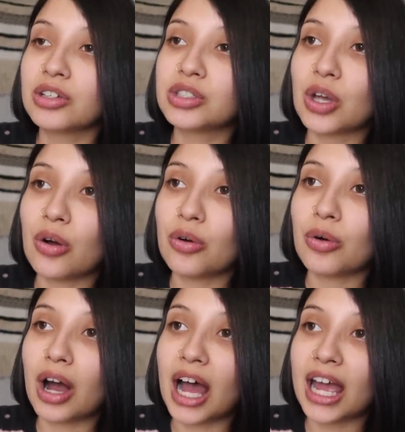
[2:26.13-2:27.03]

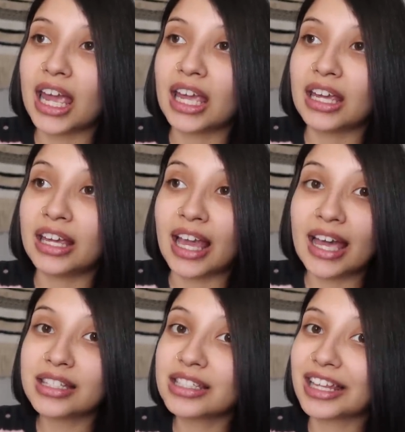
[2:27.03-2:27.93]
so I
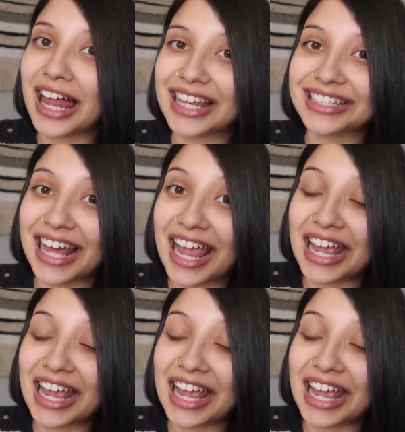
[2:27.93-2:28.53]
guess last night I